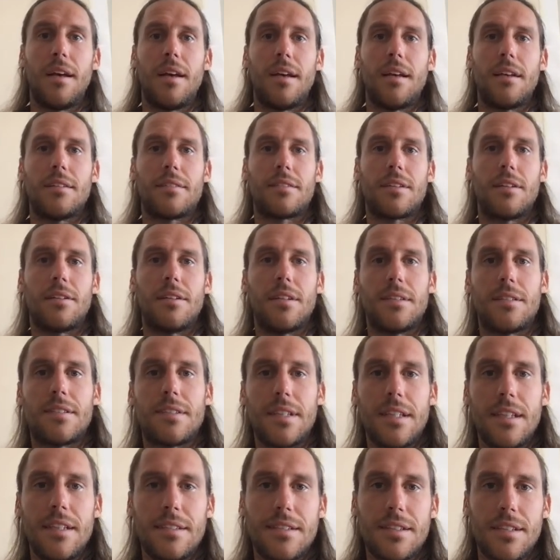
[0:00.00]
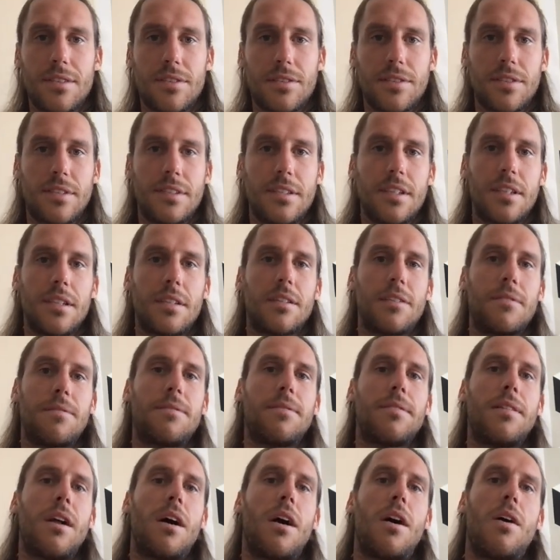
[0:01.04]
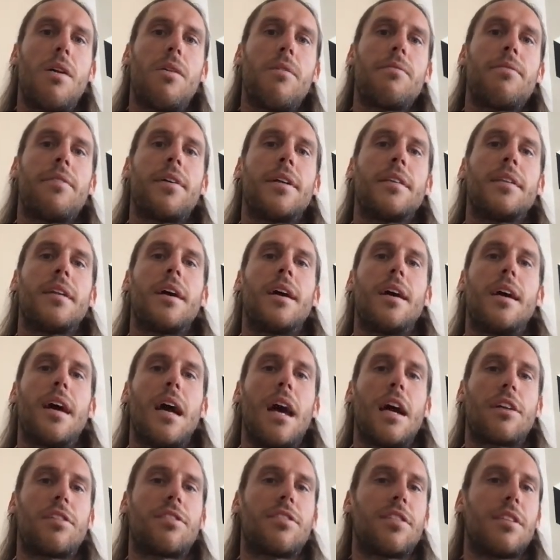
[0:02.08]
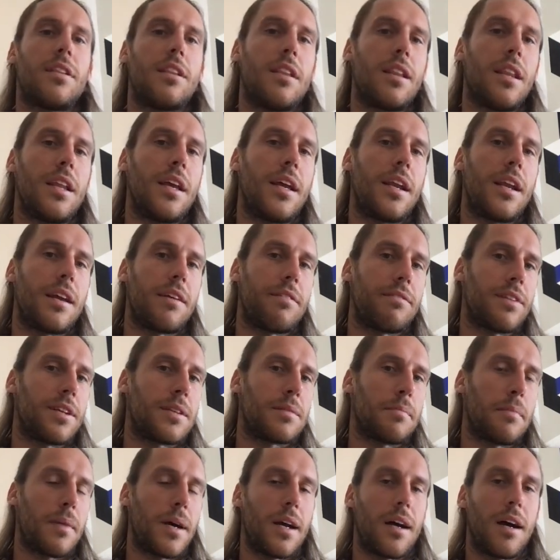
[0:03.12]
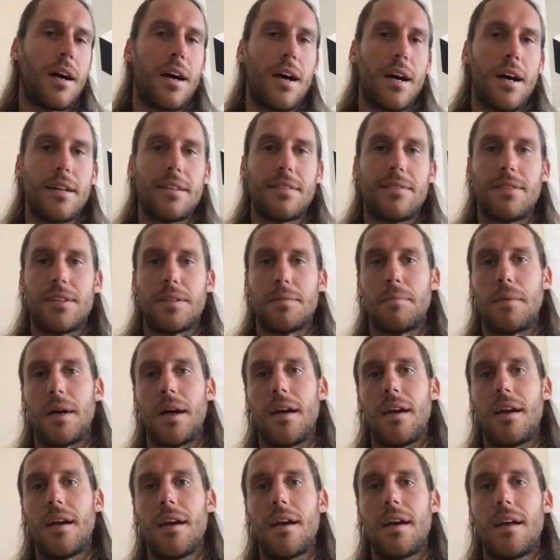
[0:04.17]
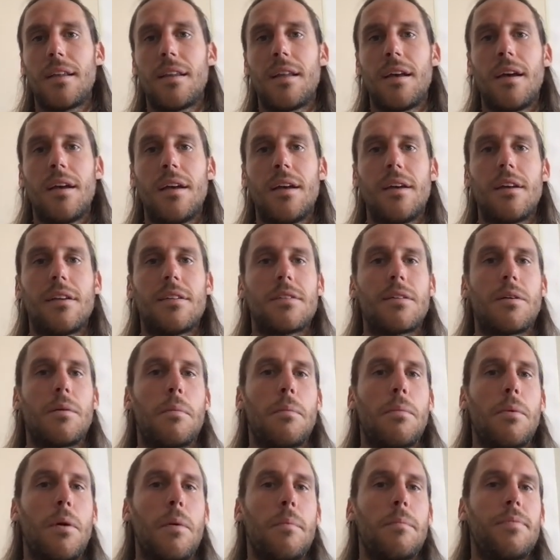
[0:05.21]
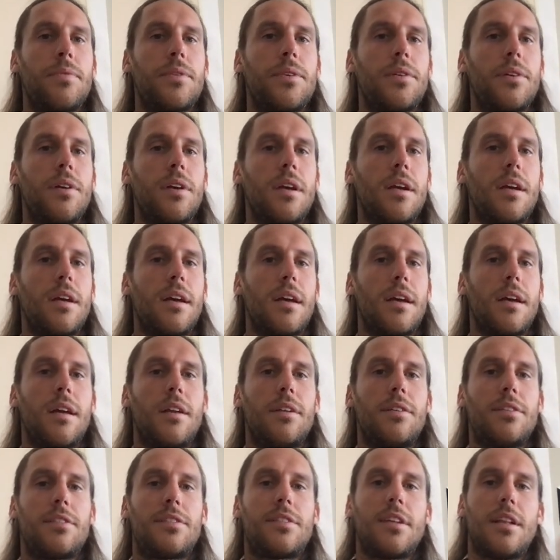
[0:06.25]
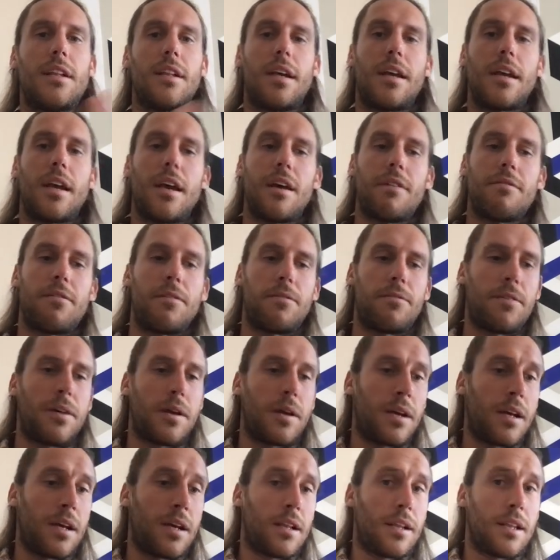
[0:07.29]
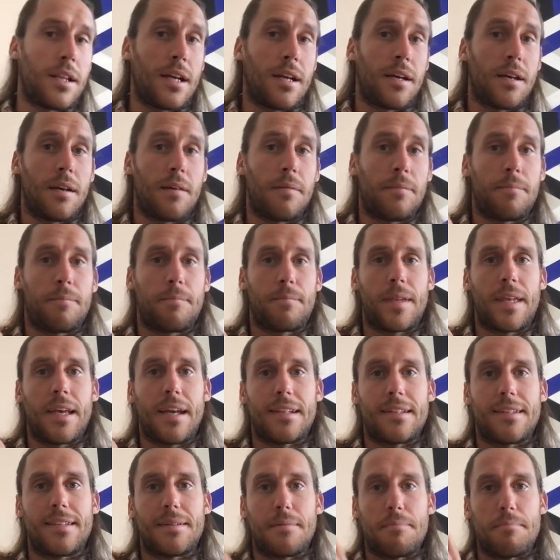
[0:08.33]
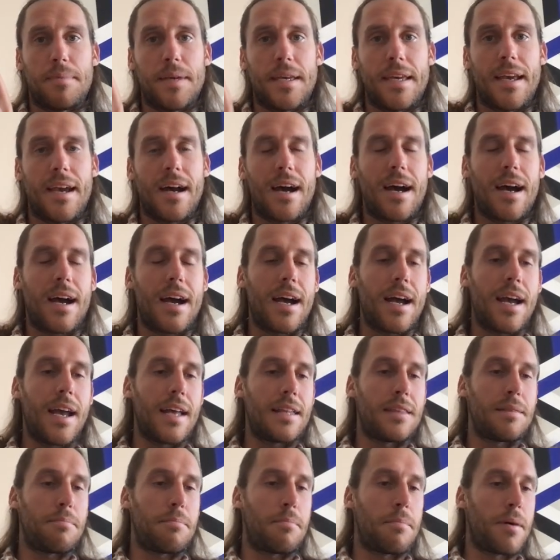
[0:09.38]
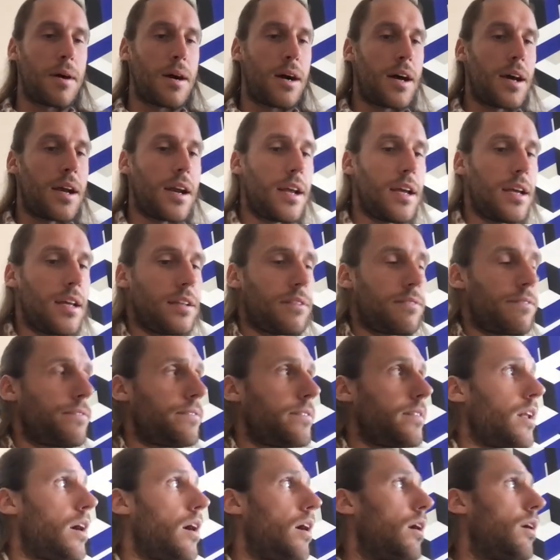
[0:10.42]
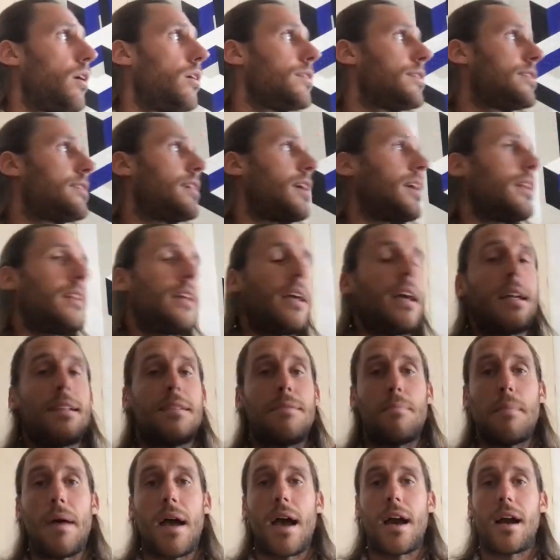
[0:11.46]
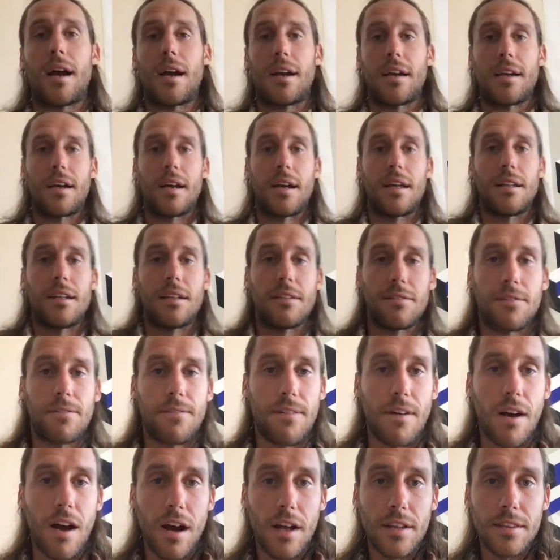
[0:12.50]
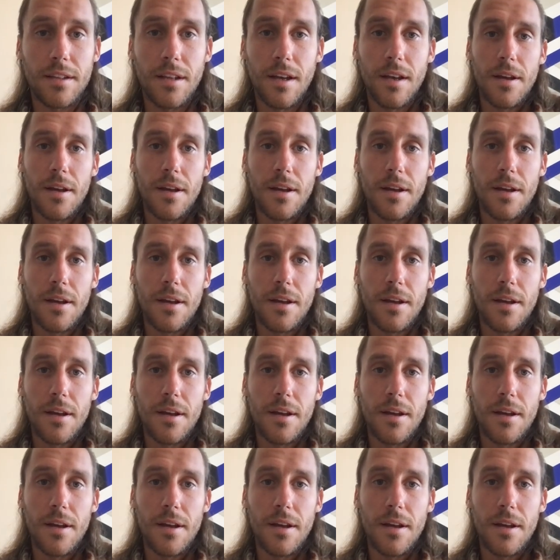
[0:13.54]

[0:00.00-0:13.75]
So it's easy to see in the flow when I actually leading with my eyes, my head. So boom, turning, and you see like everything gets behind, but it flows and get back again in front.